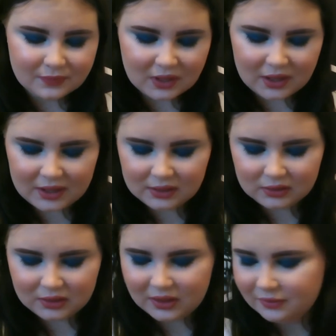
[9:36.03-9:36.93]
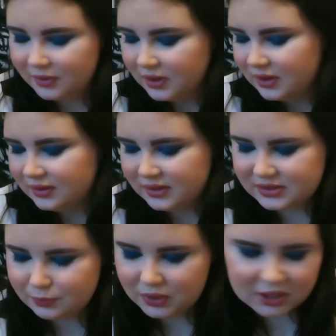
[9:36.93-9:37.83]
I love this
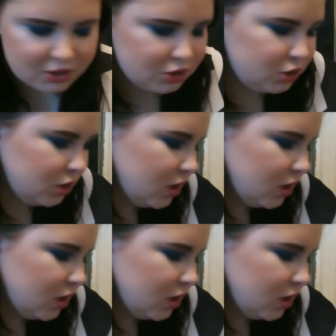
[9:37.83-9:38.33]
blush.